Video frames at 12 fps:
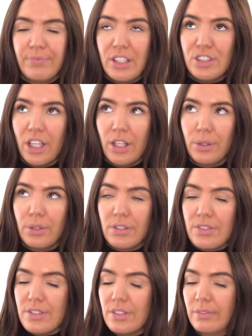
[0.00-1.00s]

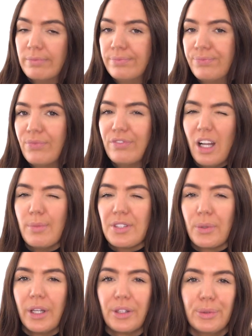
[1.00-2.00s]
Jokes. Farmers are
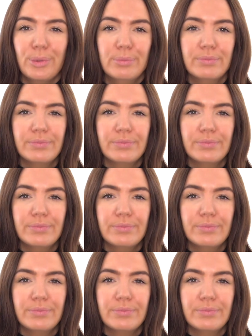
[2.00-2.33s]
quite cool.